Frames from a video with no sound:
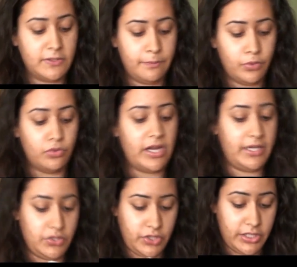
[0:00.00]
Zabur,
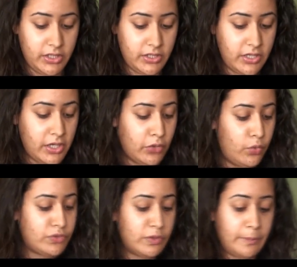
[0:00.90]
and Injil,
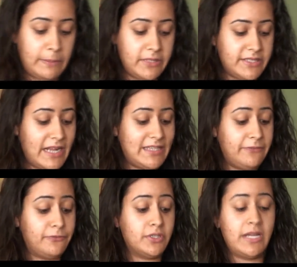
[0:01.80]
which were published at
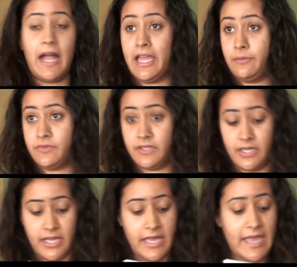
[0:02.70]
different times
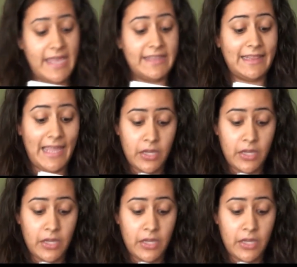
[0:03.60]
in